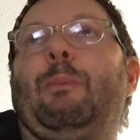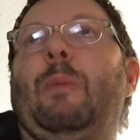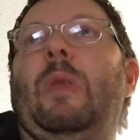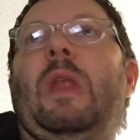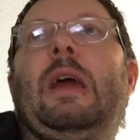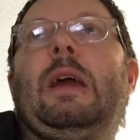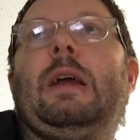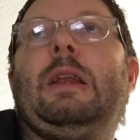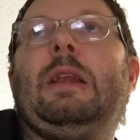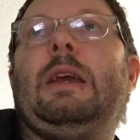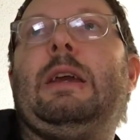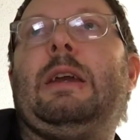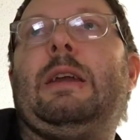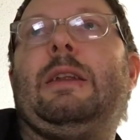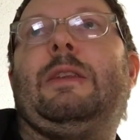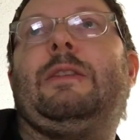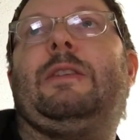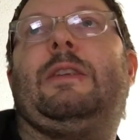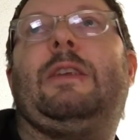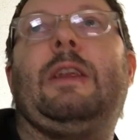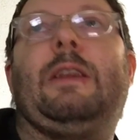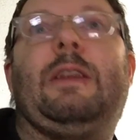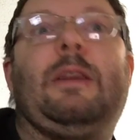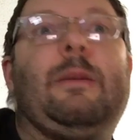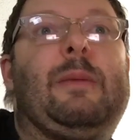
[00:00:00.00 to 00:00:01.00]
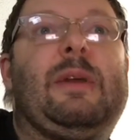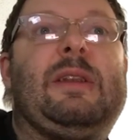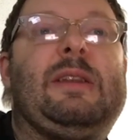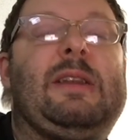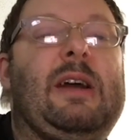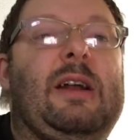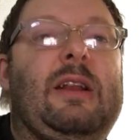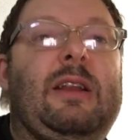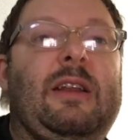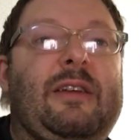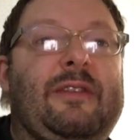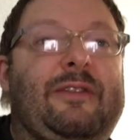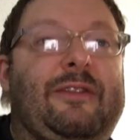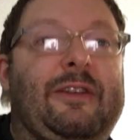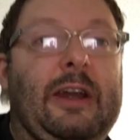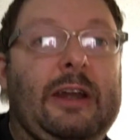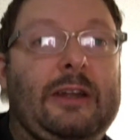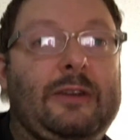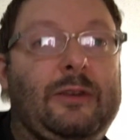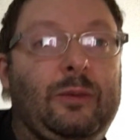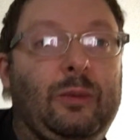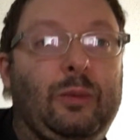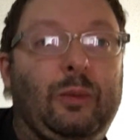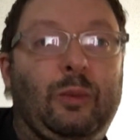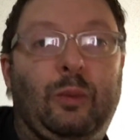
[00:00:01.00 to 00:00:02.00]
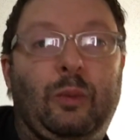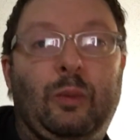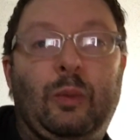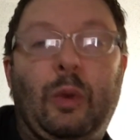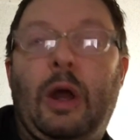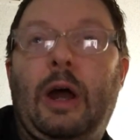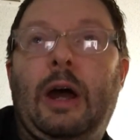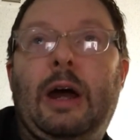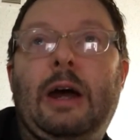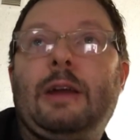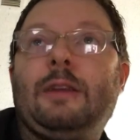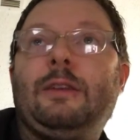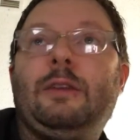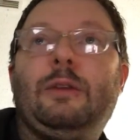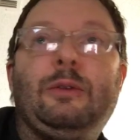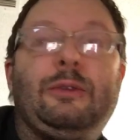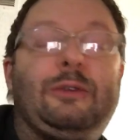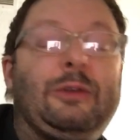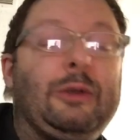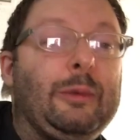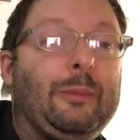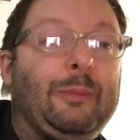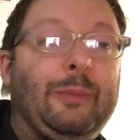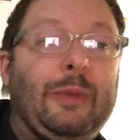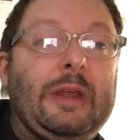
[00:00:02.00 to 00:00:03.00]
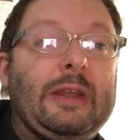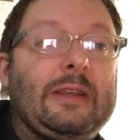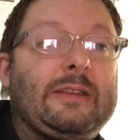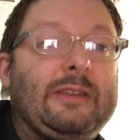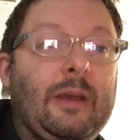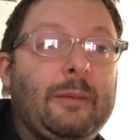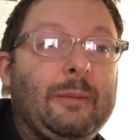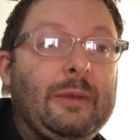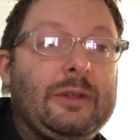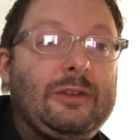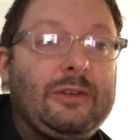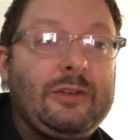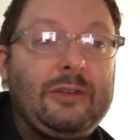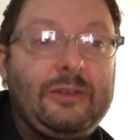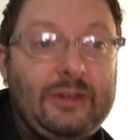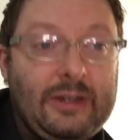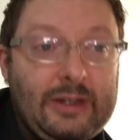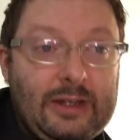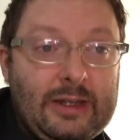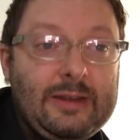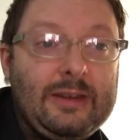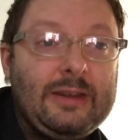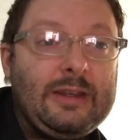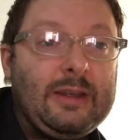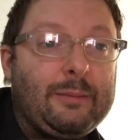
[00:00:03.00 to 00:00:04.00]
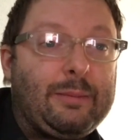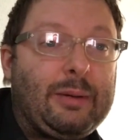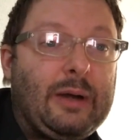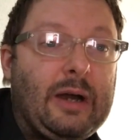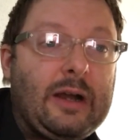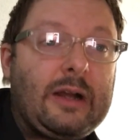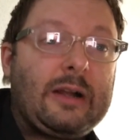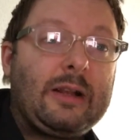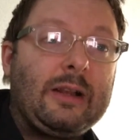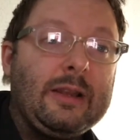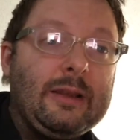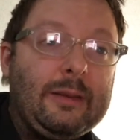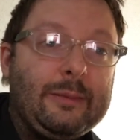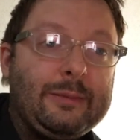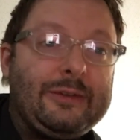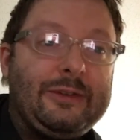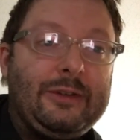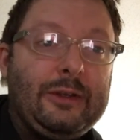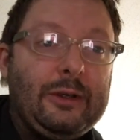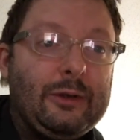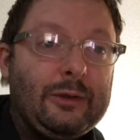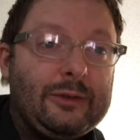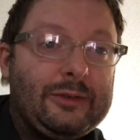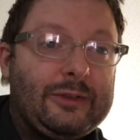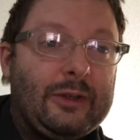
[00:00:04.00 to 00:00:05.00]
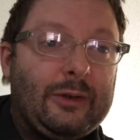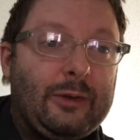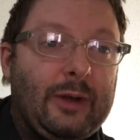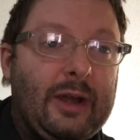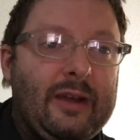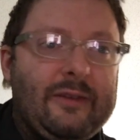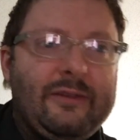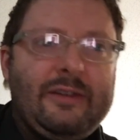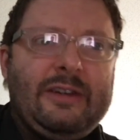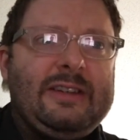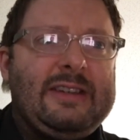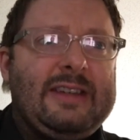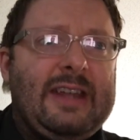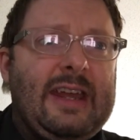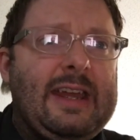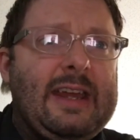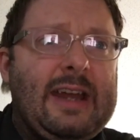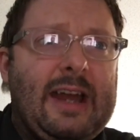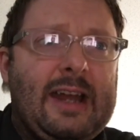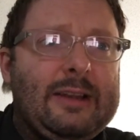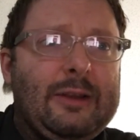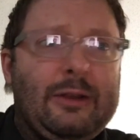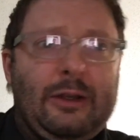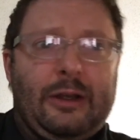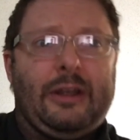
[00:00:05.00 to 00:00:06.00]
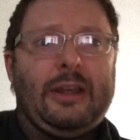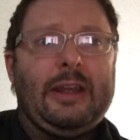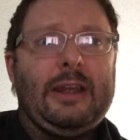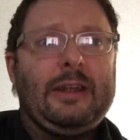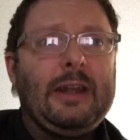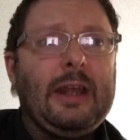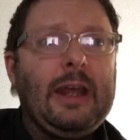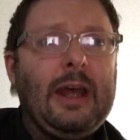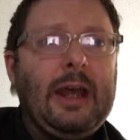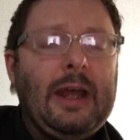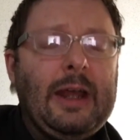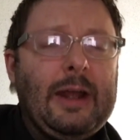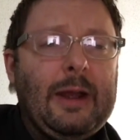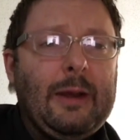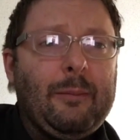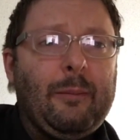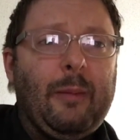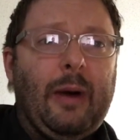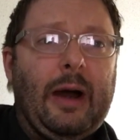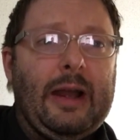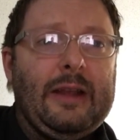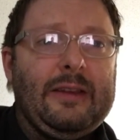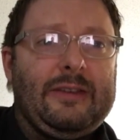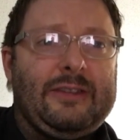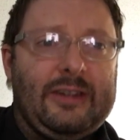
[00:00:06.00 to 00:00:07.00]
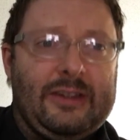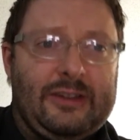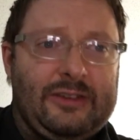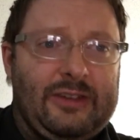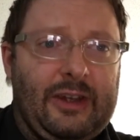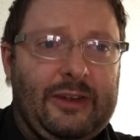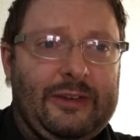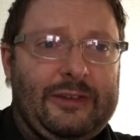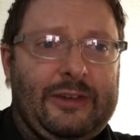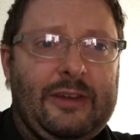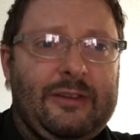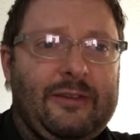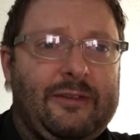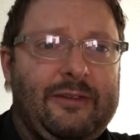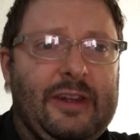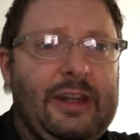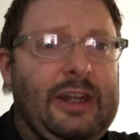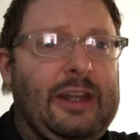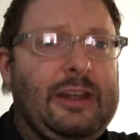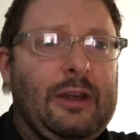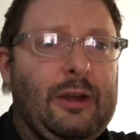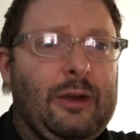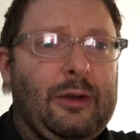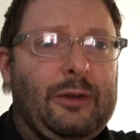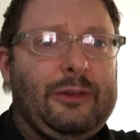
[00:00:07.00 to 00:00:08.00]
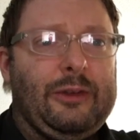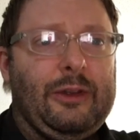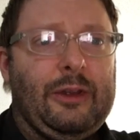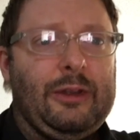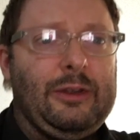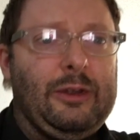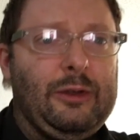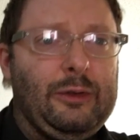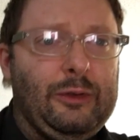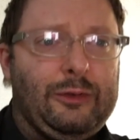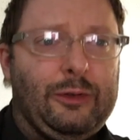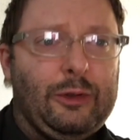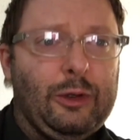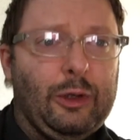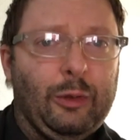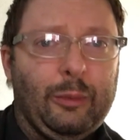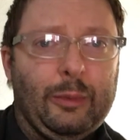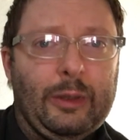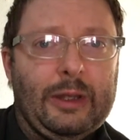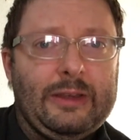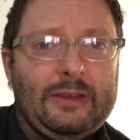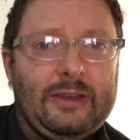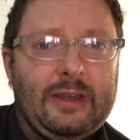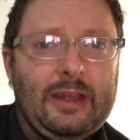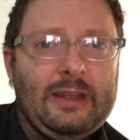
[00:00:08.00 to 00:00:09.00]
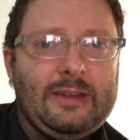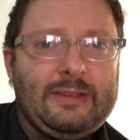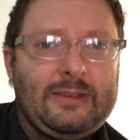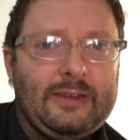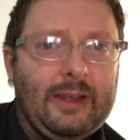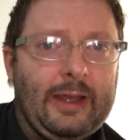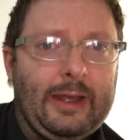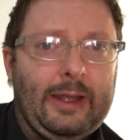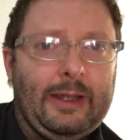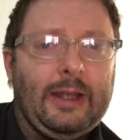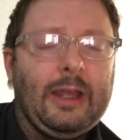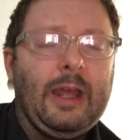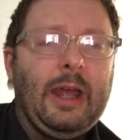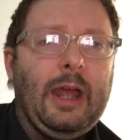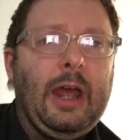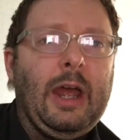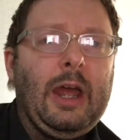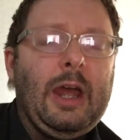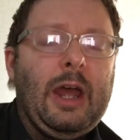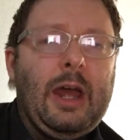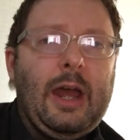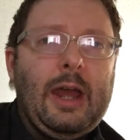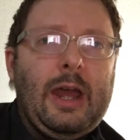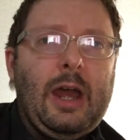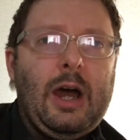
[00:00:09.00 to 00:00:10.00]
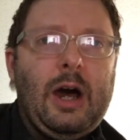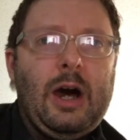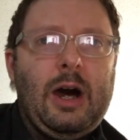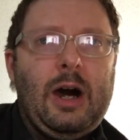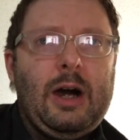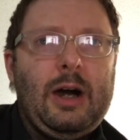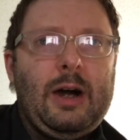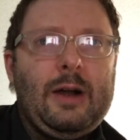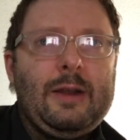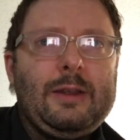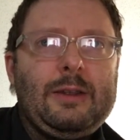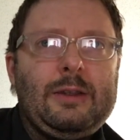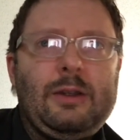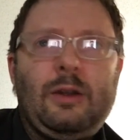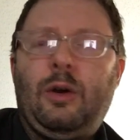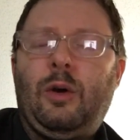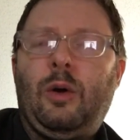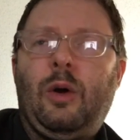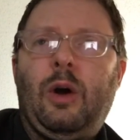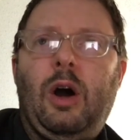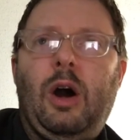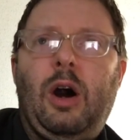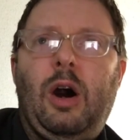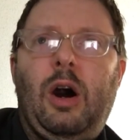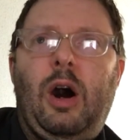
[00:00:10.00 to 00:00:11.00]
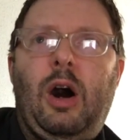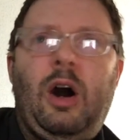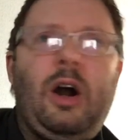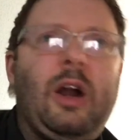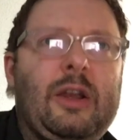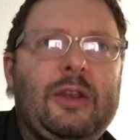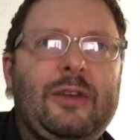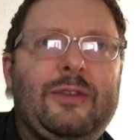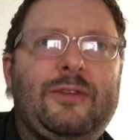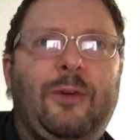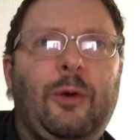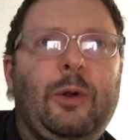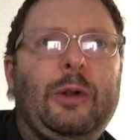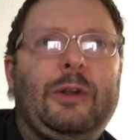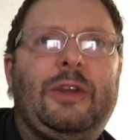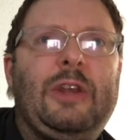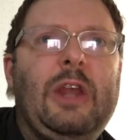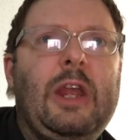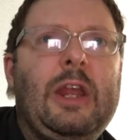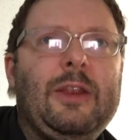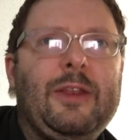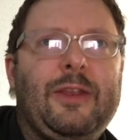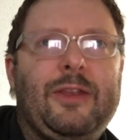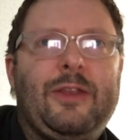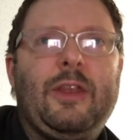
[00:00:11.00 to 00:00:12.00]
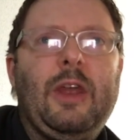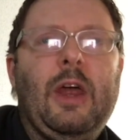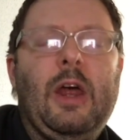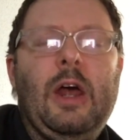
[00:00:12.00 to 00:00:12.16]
aliens and the Mandela effect, YouTube thinks I'm interested in the apocalypse too. So every day I look at my suggested videos on YouTube, it's like, you know, August 14th,